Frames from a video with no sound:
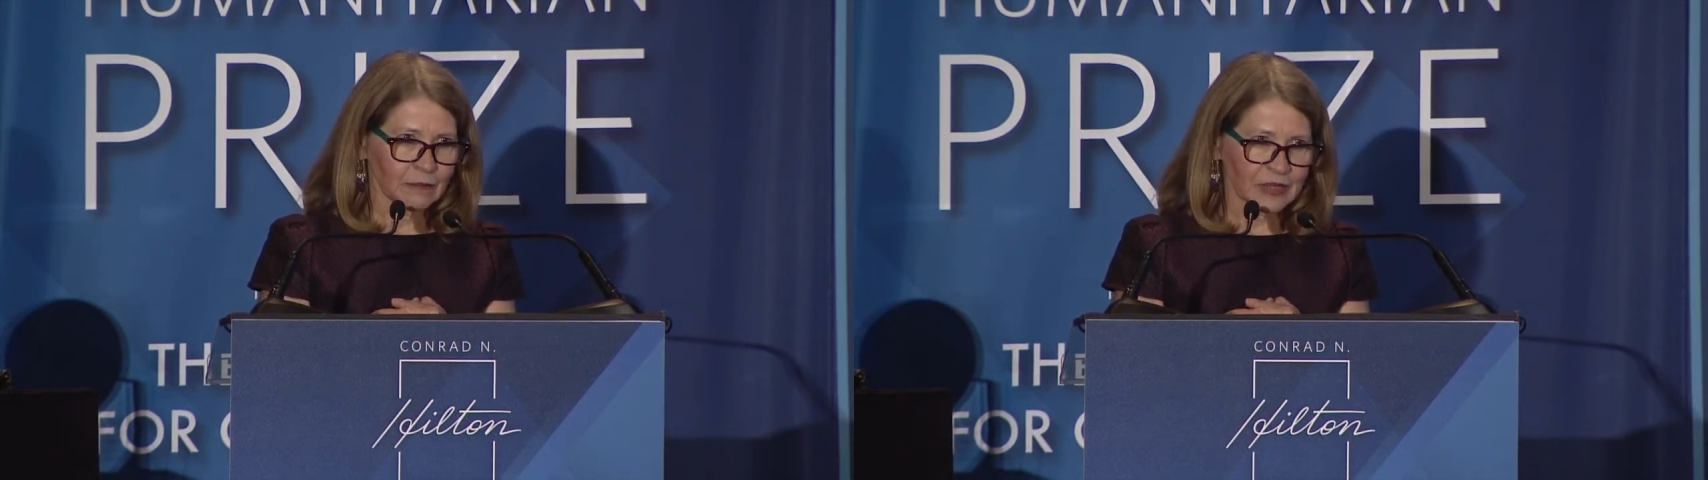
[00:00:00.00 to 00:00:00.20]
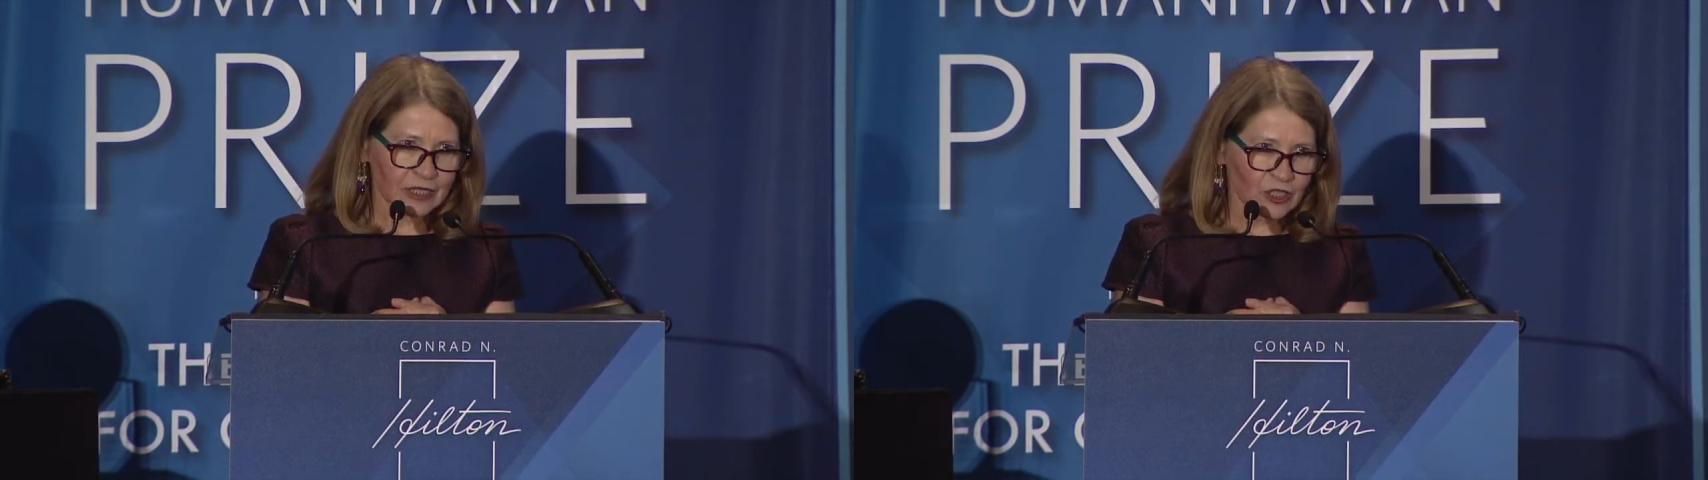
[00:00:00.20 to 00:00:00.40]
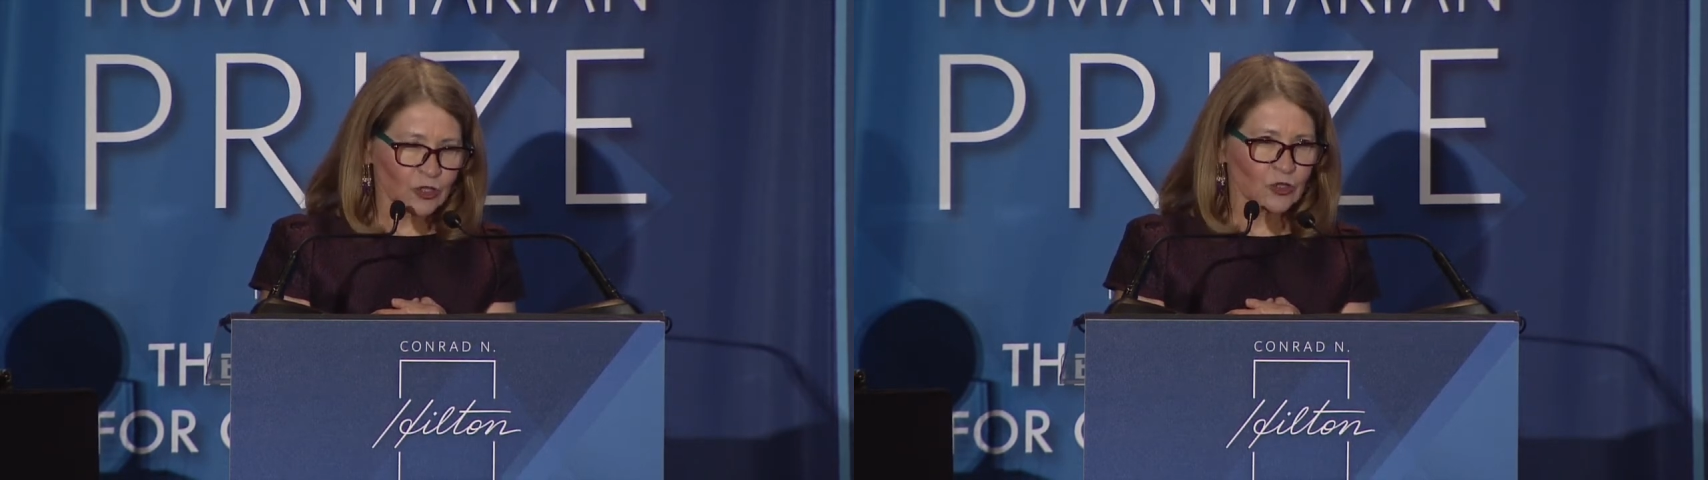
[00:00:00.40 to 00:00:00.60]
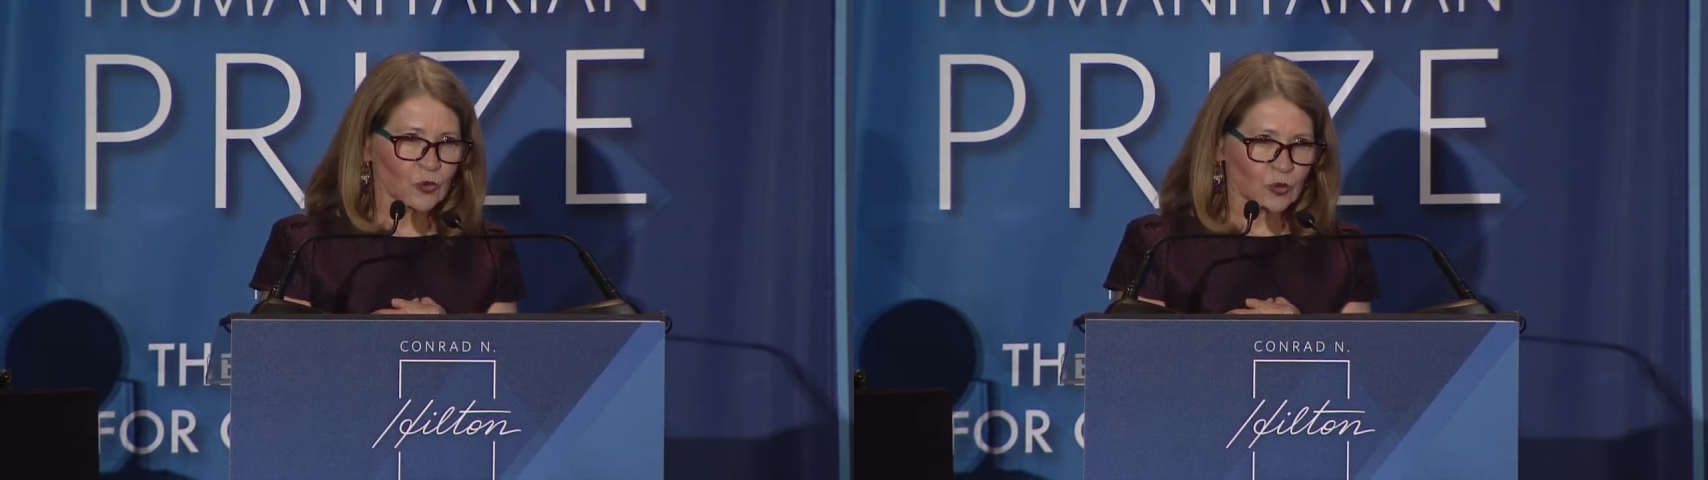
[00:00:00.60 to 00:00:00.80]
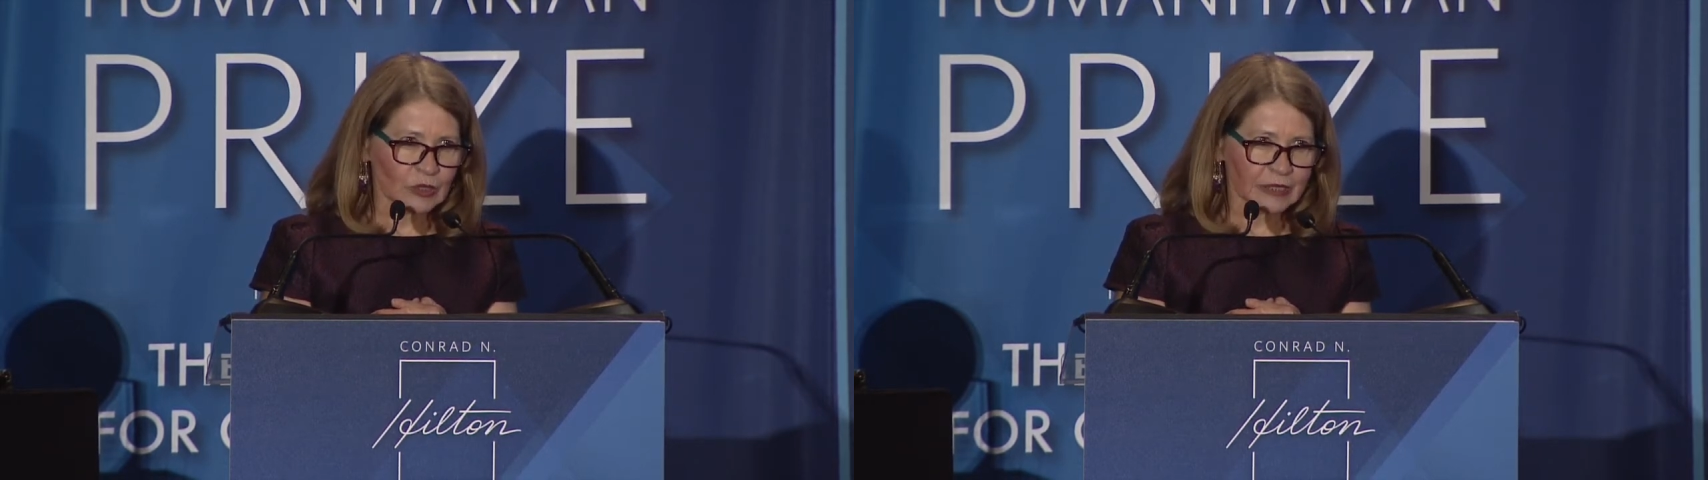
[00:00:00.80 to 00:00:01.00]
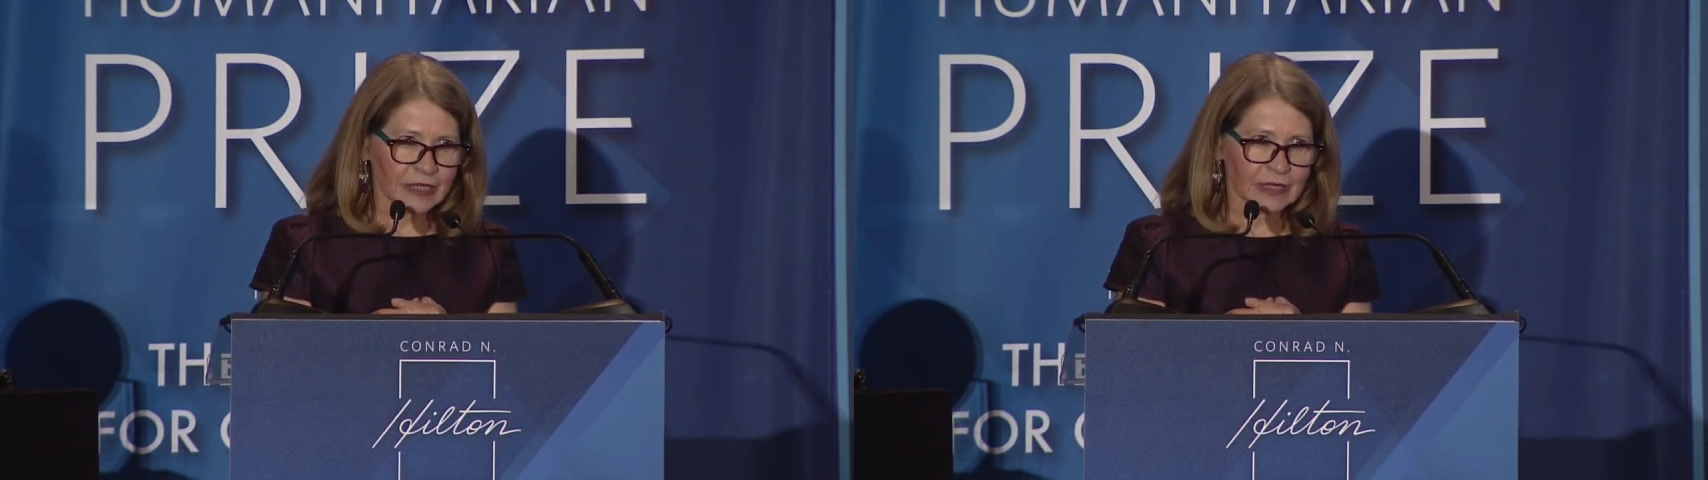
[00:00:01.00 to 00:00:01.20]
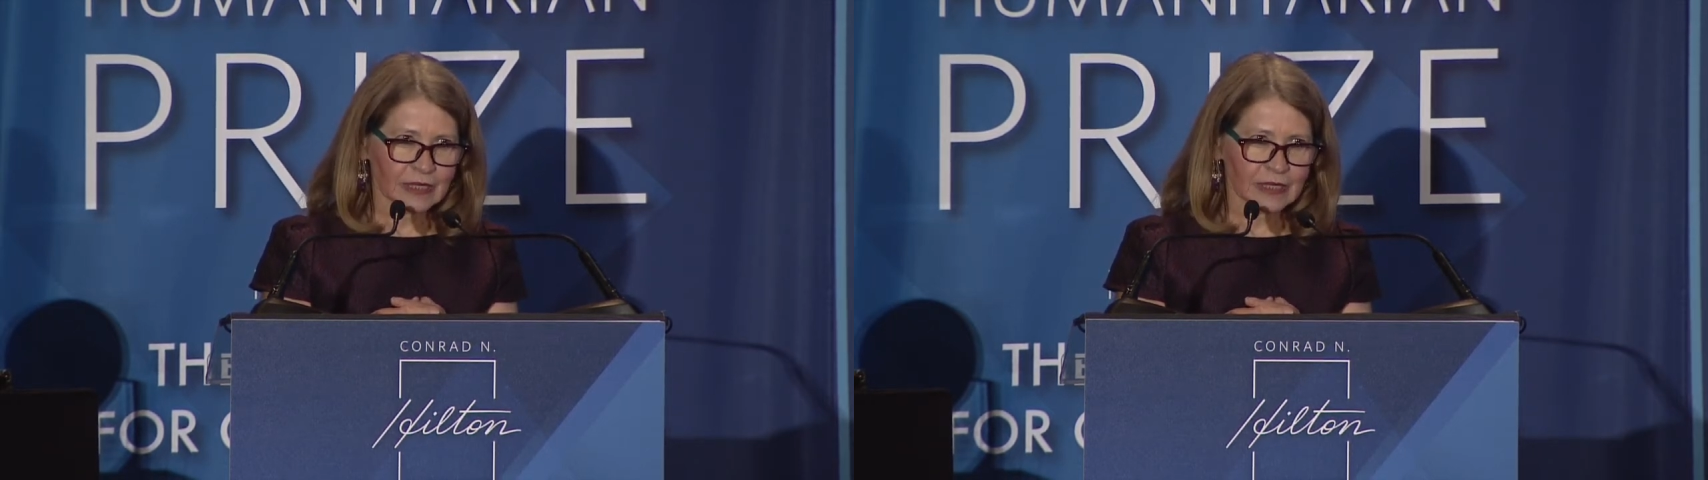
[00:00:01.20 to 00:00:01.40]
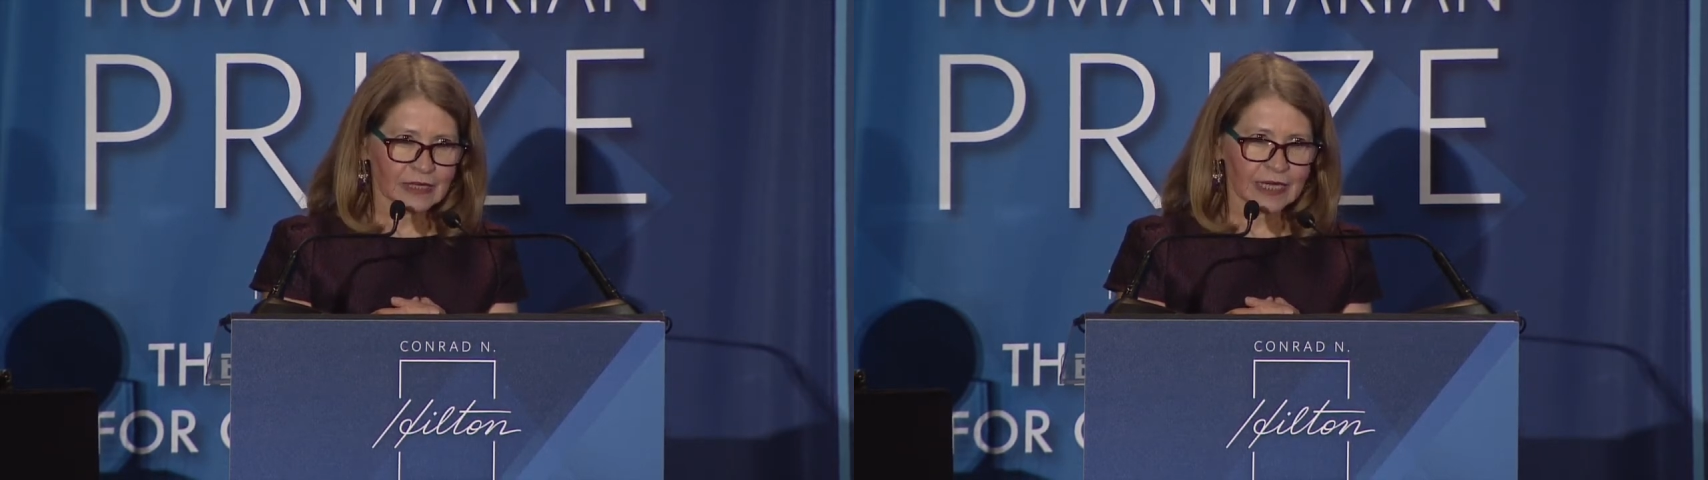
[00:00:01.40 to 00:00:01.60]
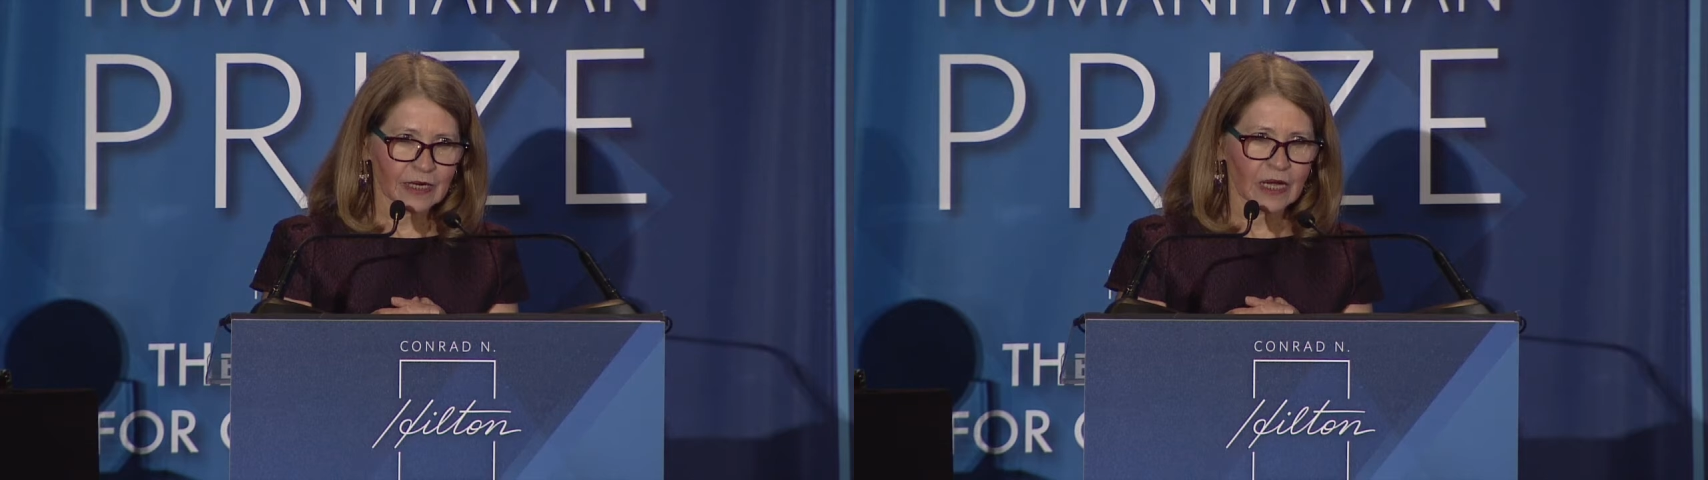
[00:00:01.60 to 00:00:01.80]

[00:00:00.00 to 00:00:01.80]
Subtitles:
be the tool that